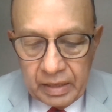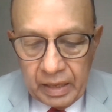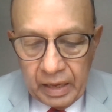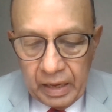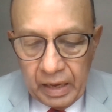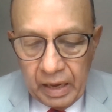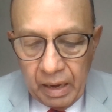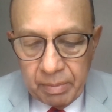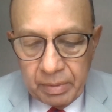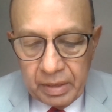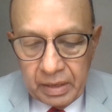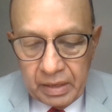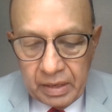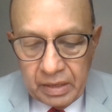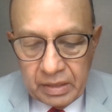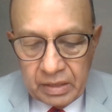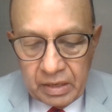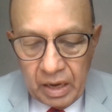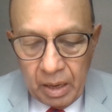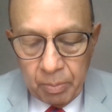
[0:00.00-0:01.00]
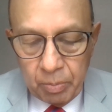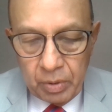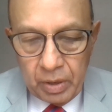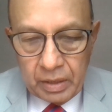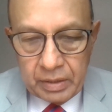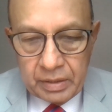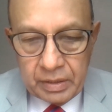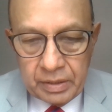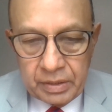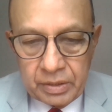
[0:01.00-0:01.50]
They have decreased
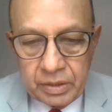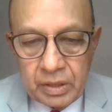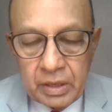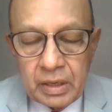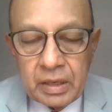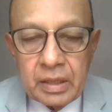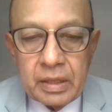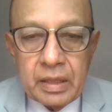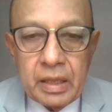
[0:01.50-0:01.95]
lipolysis,